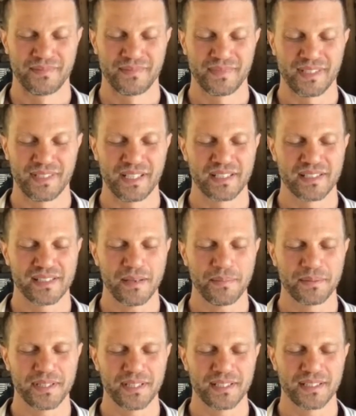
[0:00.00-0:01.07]
And
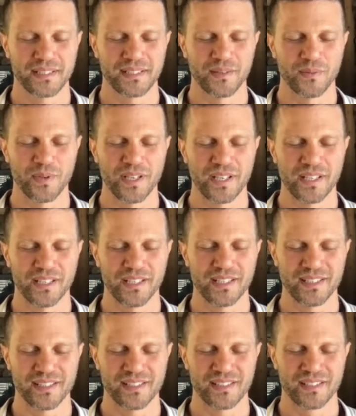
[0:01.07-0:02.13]
accept it the way it
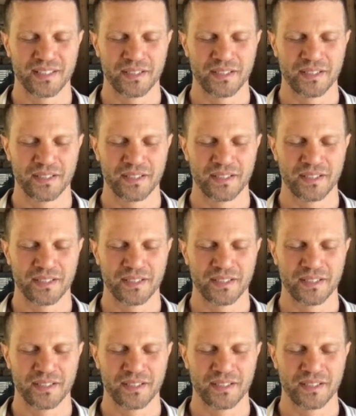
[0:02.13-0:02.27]
is